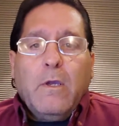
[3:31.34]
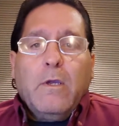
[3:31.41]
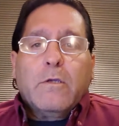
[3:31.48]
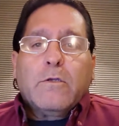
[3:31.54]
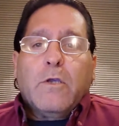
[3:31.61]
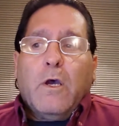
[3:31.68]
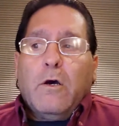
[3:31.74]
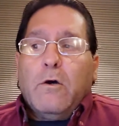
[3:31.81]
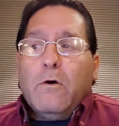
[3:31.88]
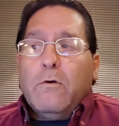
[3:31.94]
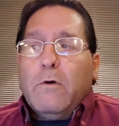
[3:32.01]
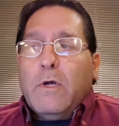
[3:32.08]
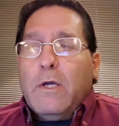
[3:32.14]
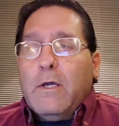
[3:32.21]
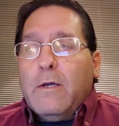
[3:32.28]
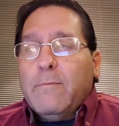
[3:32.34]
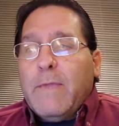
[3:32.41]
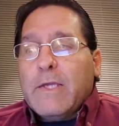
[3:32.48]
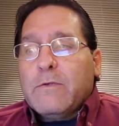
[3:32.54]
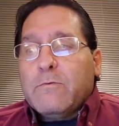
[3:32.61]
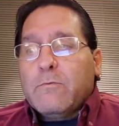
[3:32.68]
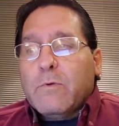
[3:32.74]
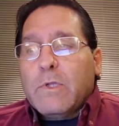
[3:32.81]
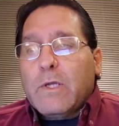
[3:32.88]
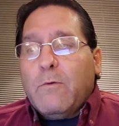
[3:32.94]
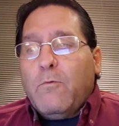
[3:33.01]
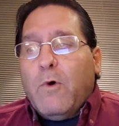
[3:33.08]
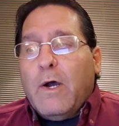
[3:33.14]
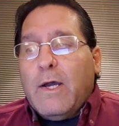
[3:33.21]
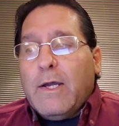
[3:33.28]
So that's really
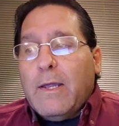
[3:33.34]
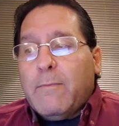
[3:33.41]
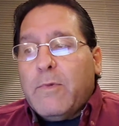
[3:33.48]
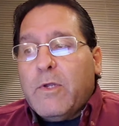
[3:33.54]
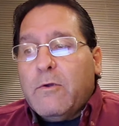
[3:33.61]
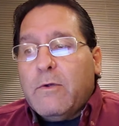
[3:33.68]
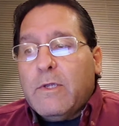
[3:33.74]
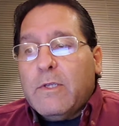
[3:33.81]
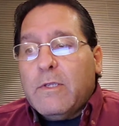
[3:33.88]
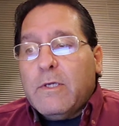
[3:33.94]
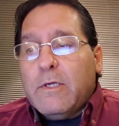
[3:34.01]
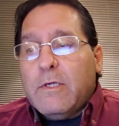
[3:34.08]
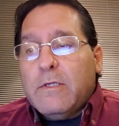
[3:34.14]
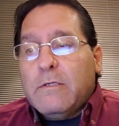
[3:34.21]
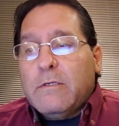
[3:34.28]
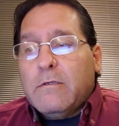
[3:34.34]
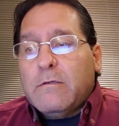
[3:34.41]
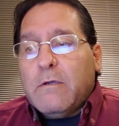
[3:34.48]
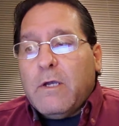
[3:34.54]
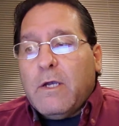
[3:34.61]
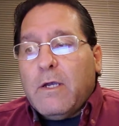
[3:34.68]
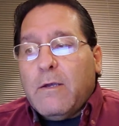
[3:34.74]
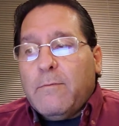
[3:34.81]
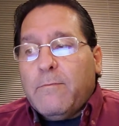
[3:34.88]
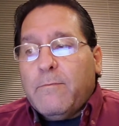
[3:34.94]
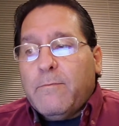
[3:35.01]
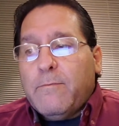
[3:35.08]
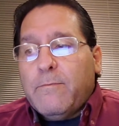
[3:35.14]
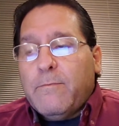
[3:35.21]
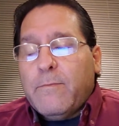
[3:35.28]
why I'm doing these
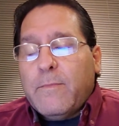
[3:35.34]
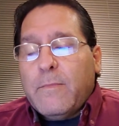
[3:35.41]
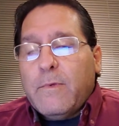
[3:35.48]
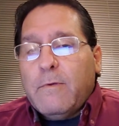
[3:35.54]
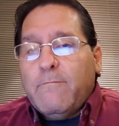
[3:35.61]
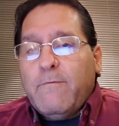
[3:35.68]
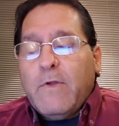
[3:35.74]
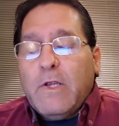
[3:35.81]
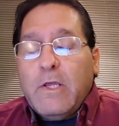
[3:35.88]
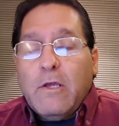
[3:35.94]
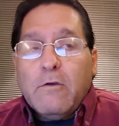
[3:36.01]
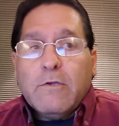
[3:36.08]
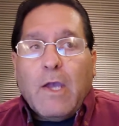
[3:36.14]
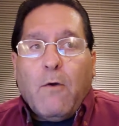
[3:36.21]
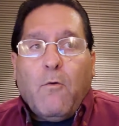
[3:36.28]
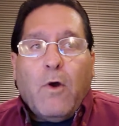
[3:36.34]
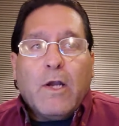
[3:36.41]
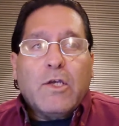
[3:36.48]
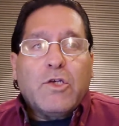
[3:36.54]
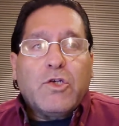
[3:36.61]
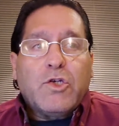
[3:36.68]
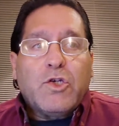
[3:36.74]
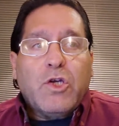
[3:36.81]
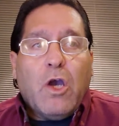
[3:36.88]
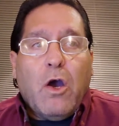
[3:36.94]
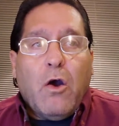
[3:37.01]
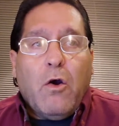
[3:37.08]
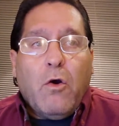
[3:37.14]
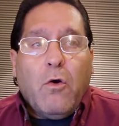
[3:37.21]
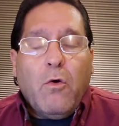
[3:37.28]
videos. I want to
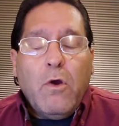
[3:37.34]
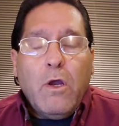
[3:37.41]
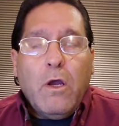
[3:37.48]
show